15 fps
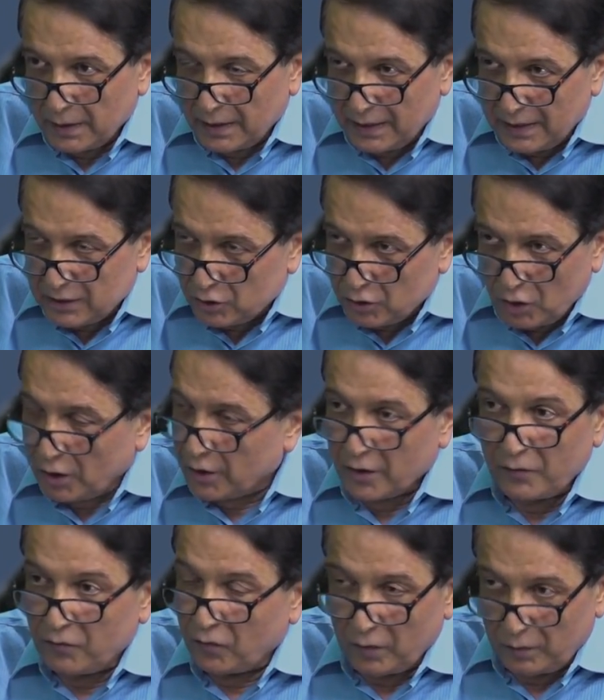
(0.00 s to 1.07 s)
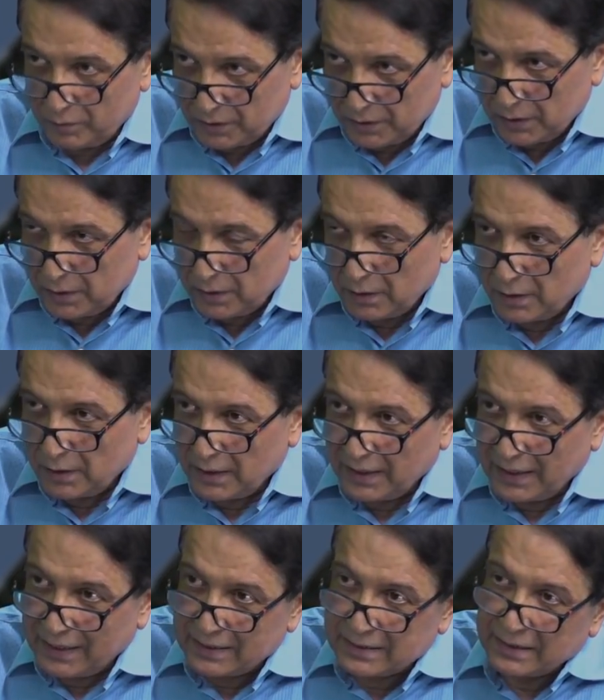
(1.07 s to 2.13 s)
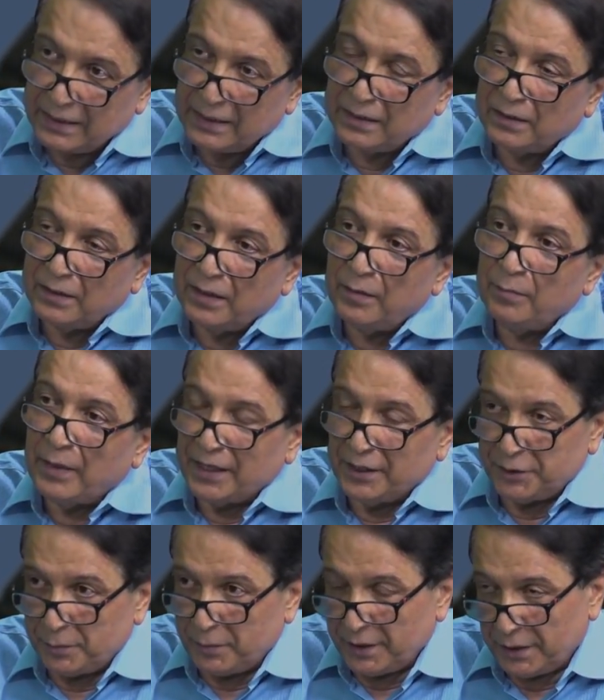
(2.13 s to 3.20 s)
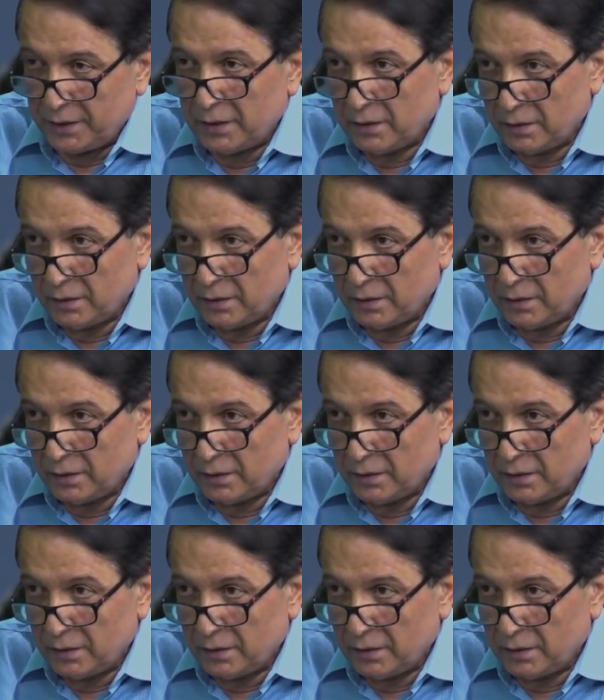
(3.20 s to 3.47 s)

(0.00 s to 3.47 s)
is not reforms, it's internal management.